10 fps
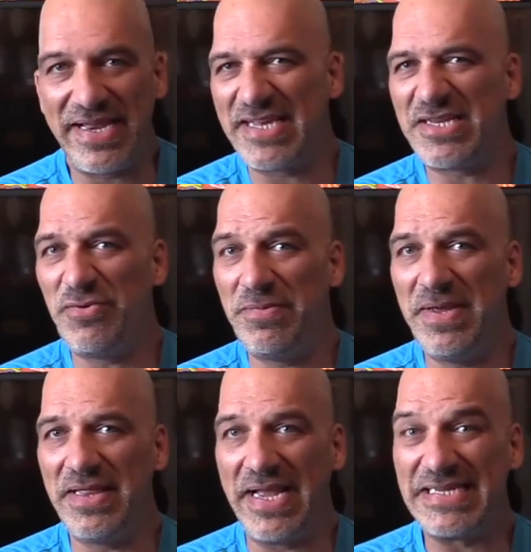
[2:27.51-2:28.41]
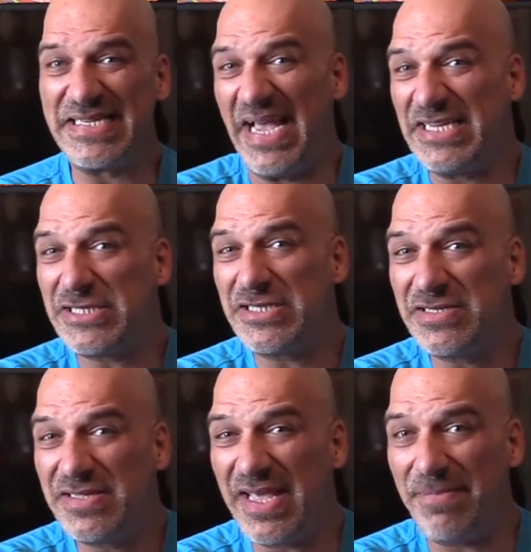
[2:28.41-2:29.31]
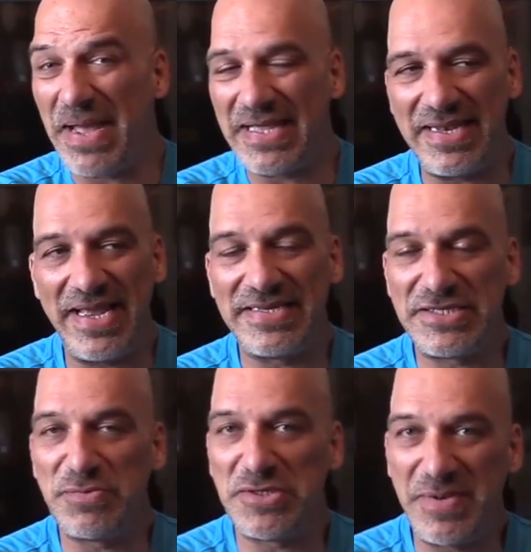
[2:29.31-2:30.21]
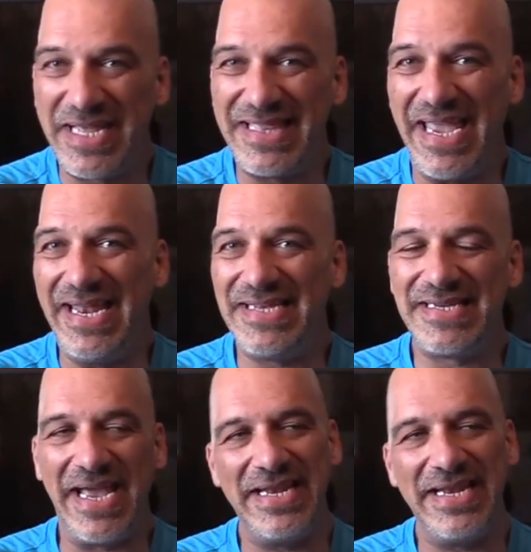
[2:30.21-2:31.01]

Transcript: I guess it would be like Slice then back in the day, because it's supposed to be like the 80s and